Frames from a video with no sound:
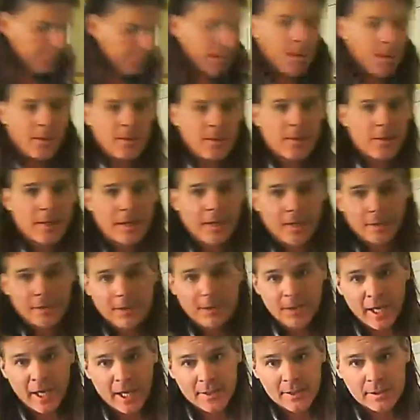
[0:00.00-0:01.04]
you think of
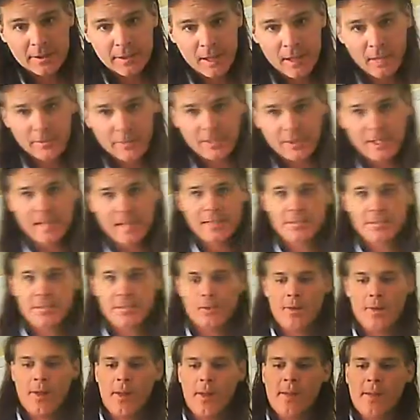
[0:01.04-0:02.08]

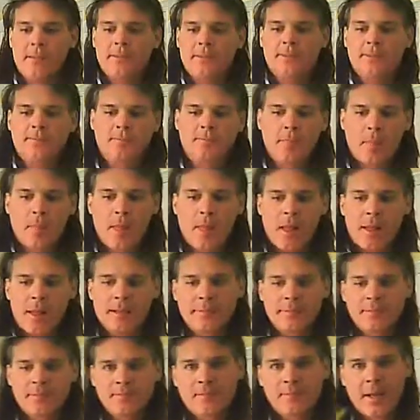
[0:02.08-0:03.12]
sarsaparilla.
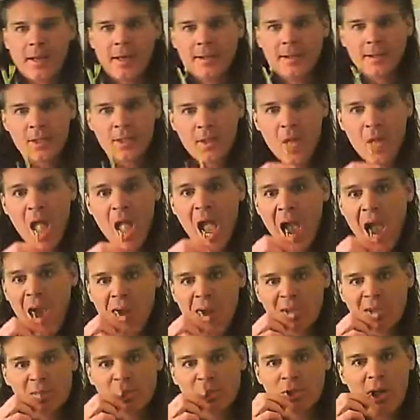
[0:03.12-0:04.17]
Had to
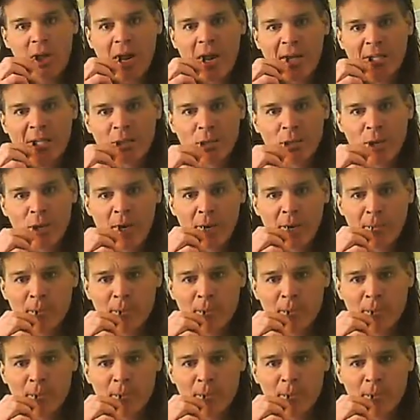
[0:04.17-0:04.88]
just like a green,